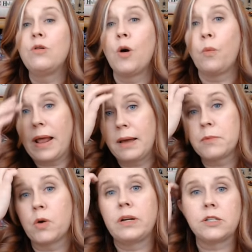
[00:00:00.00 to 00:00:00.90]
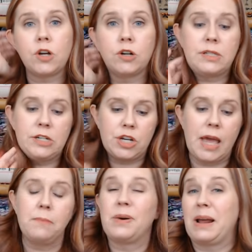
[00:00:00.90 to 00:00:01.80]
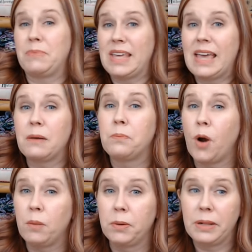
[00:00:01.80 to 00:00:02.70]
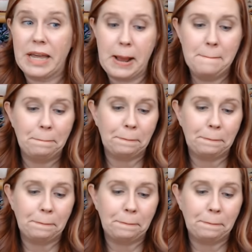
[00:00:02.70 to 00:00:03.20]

know when I'm going to start stitching it, but I'm thinking probably